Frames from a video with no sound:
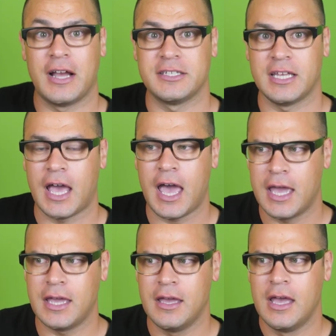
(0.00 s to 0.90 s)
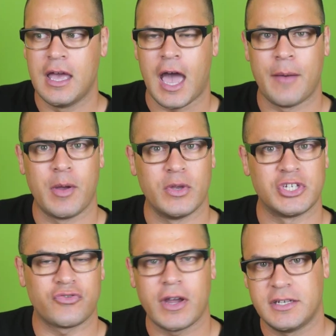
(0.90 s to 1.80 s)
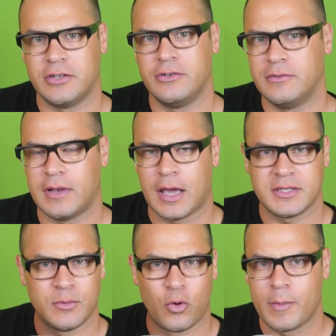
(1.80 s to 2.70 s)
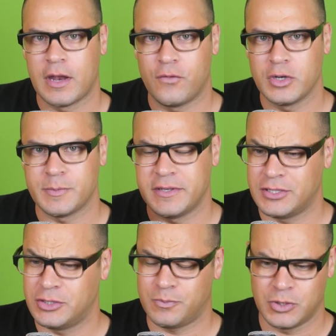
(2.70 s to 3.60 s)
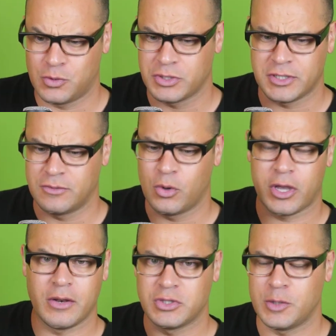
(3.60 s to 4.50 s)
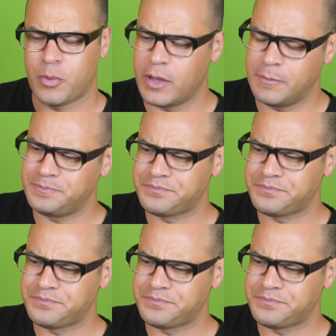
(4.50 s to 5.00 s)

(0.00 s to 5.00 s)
I said, hey, it went straight to like some automated voice message, which wasn't working. It was super weird.